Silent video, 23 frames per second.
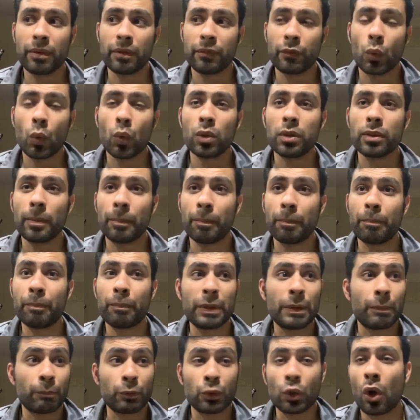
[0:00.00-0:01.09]
all the
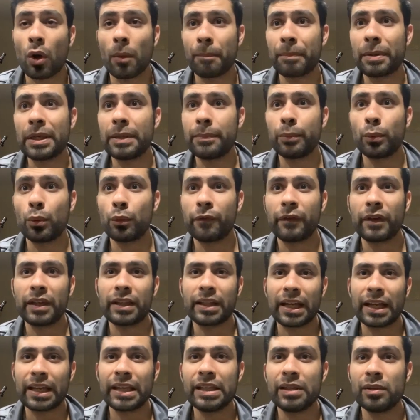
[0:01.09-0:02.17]
top people think
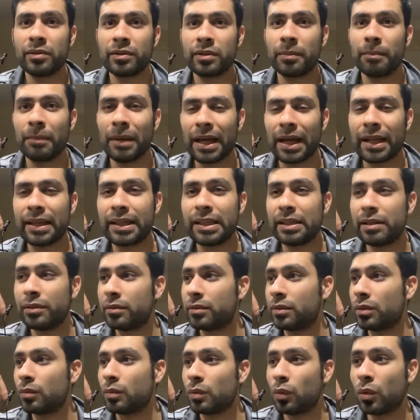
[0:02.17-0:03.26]
that he's the man,
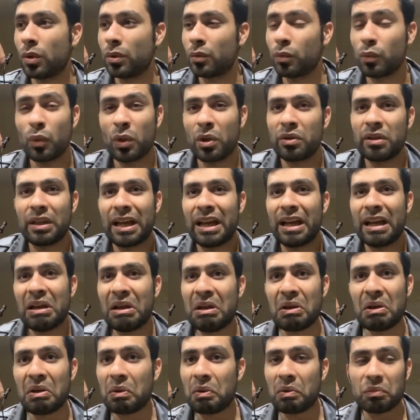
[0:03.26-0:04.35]
he's the one that
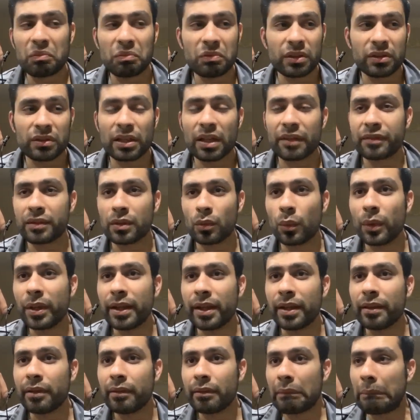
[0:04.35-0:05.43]
deserves to win
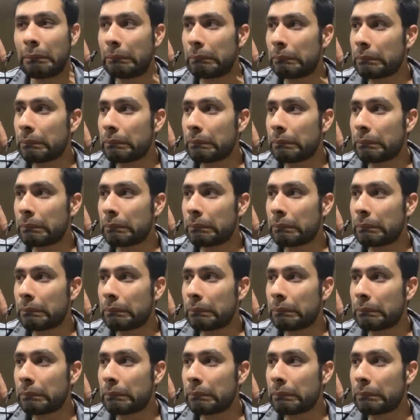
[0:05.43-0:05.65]
it.